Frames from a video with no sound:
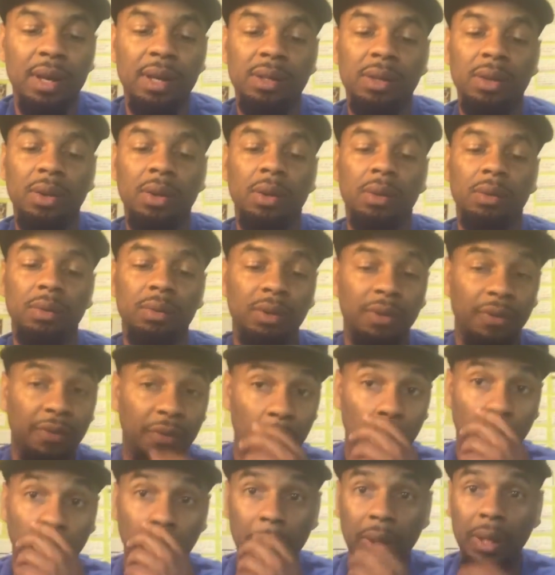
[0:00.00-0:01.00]
So
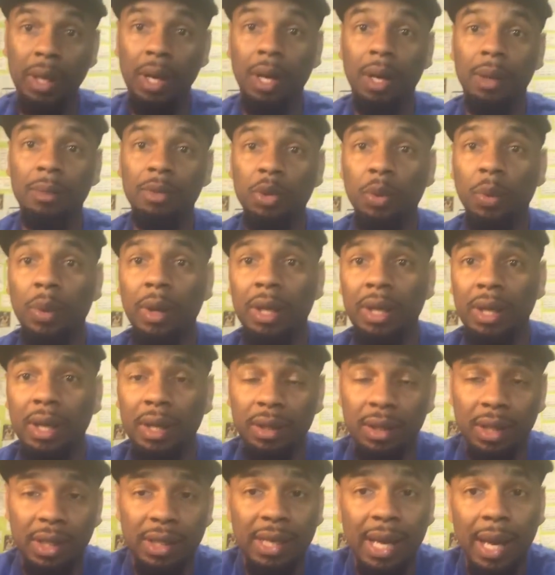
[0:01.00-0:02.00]

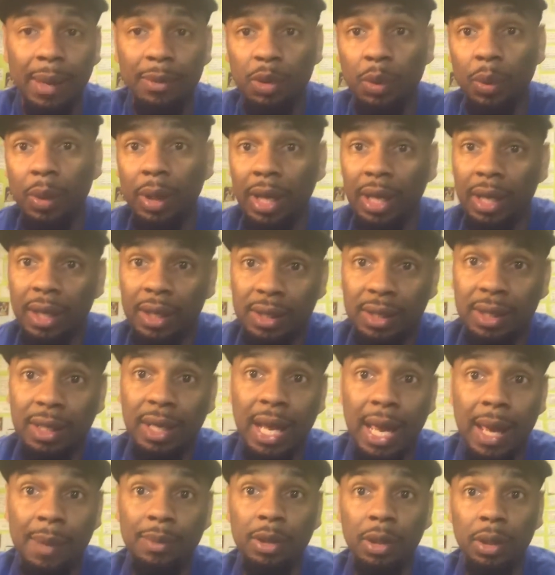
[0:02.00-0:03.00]
the top 20
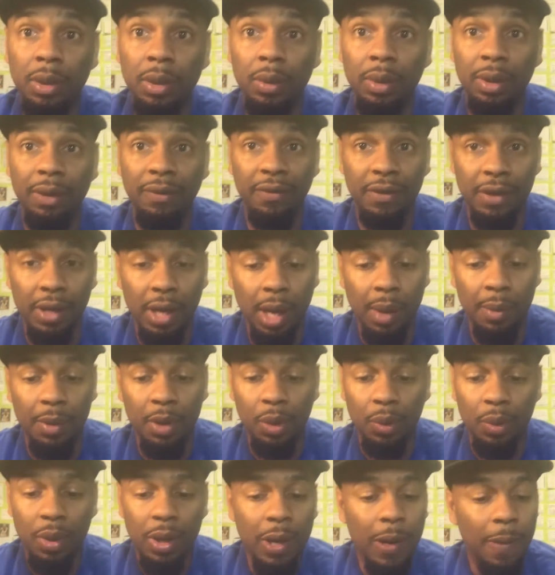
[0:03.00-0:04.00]
listed absolutely
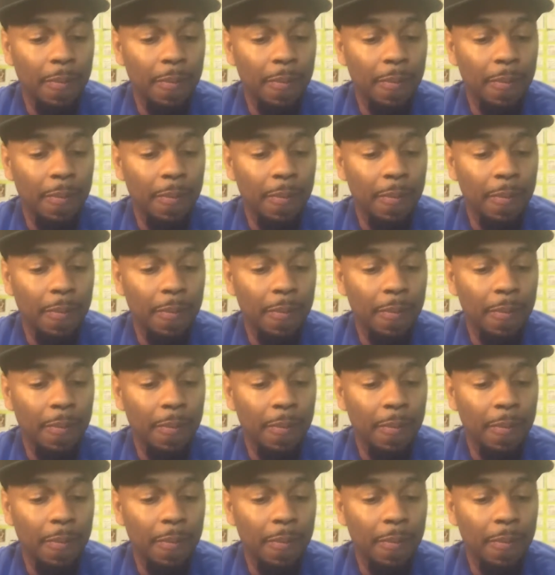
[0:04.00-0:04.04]
phenomenal.